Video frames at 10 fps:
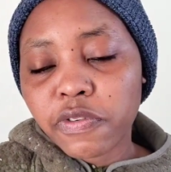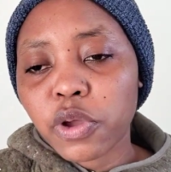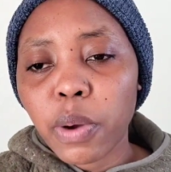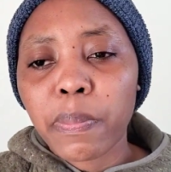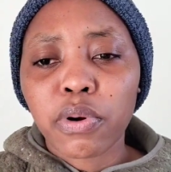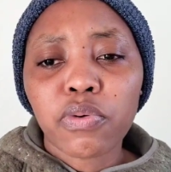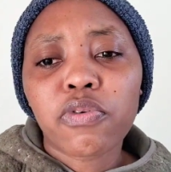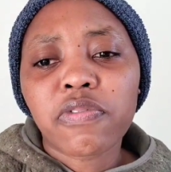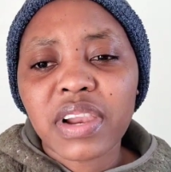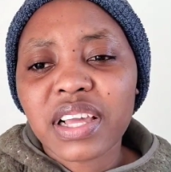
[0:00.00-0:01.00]
for your
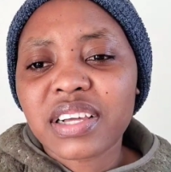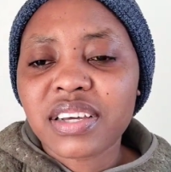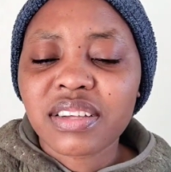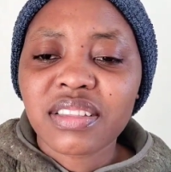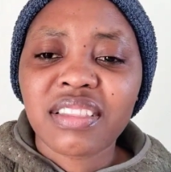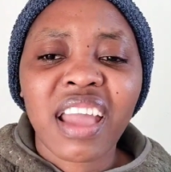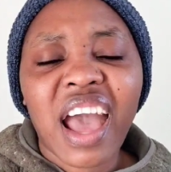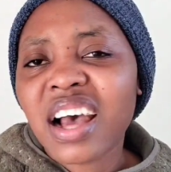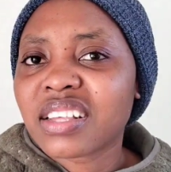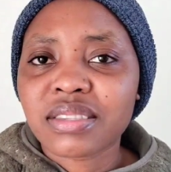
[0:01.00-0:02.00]
proof, like
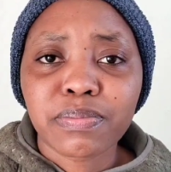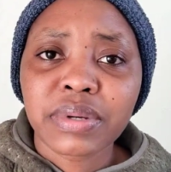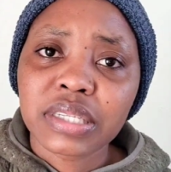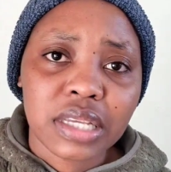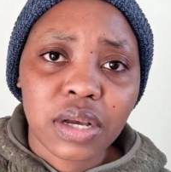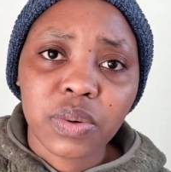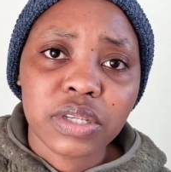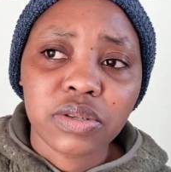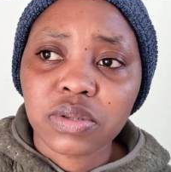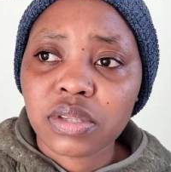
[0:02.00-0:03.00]
they ask basic
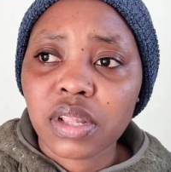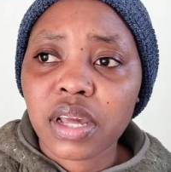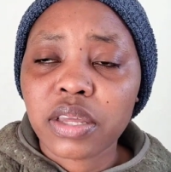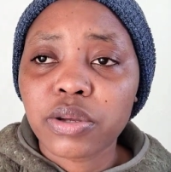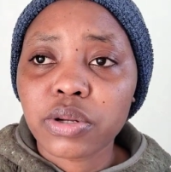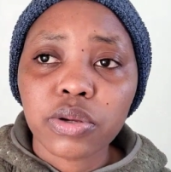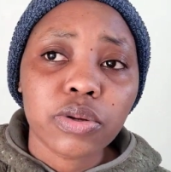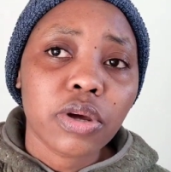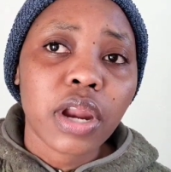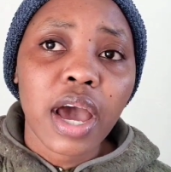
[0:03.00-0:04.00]
questions. Like you